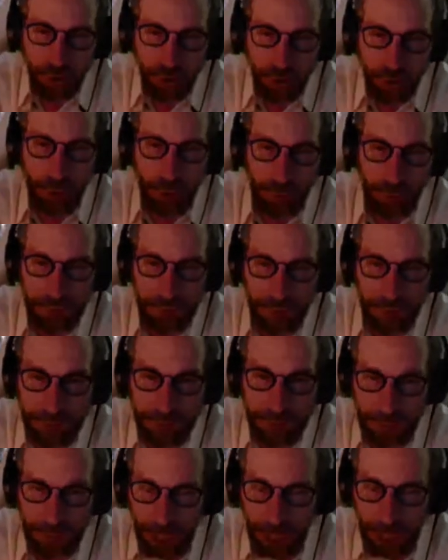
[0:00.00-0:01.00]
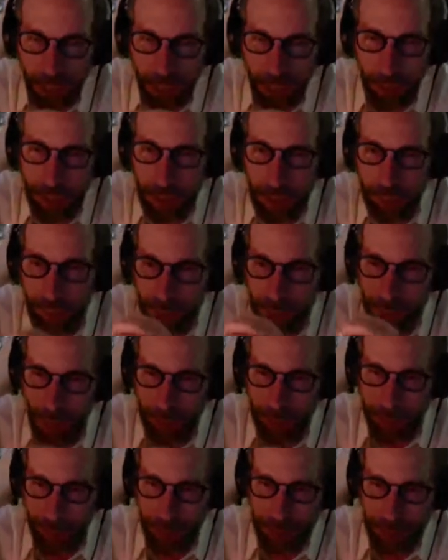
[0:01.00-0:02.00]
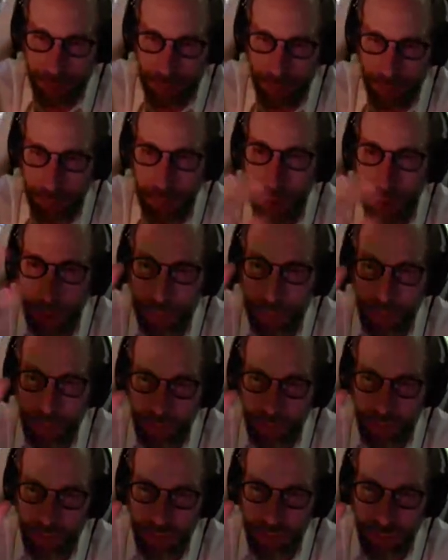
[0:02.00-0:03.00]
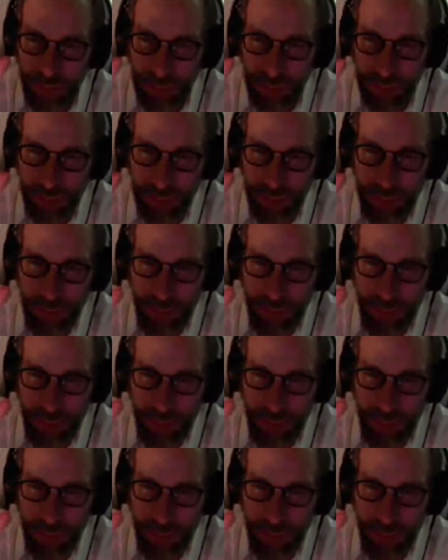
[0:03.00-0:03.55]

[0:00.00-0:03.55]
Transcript: universes that get created from nothing, that pop into existence,